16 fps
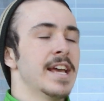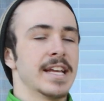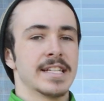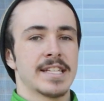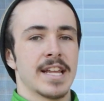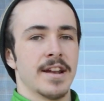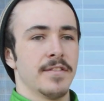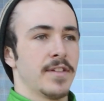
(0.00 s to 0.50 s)

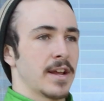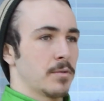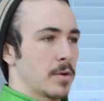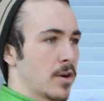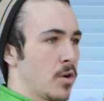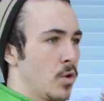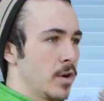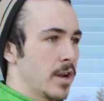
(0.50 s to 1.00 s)
instead of like
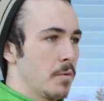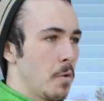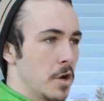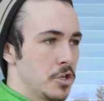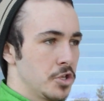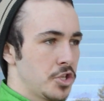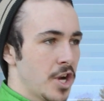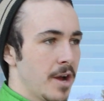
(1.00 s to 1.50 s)
recording
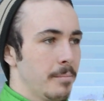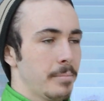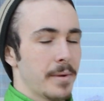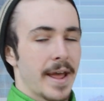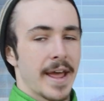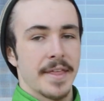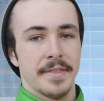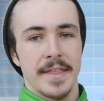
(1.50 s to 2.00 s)
one jump
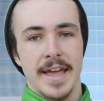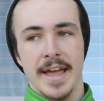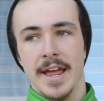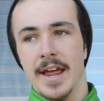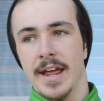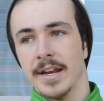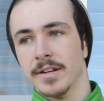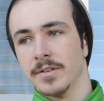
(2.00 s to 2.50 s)
and
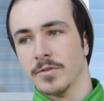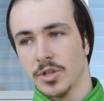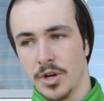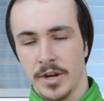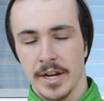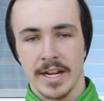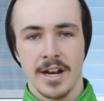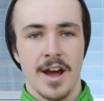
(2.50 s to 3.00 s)
then
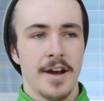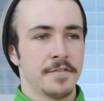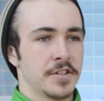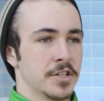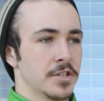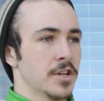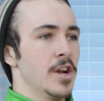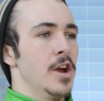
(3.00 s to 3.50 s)
turning it off.
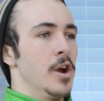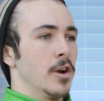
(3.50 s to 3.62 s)
Just